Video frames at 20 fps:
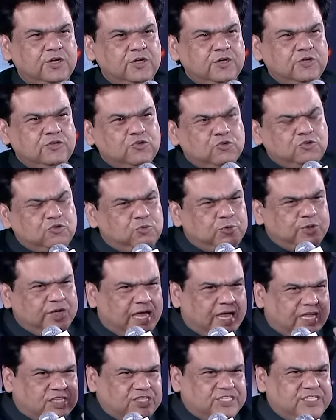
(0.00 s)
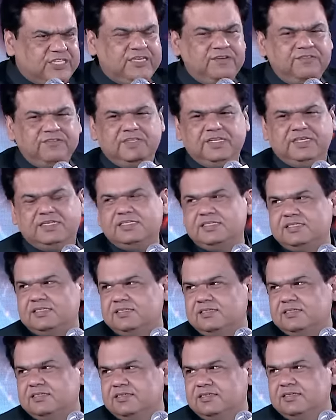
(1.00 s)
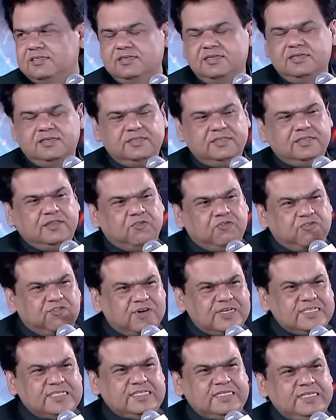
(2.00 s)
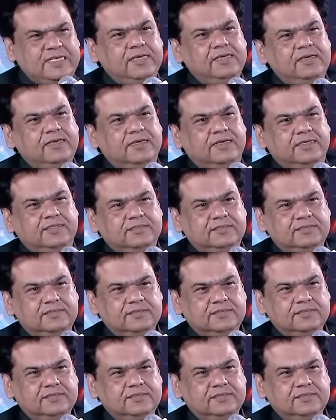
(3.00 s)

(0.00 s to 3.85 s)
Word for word: So to achieve this, the first thing is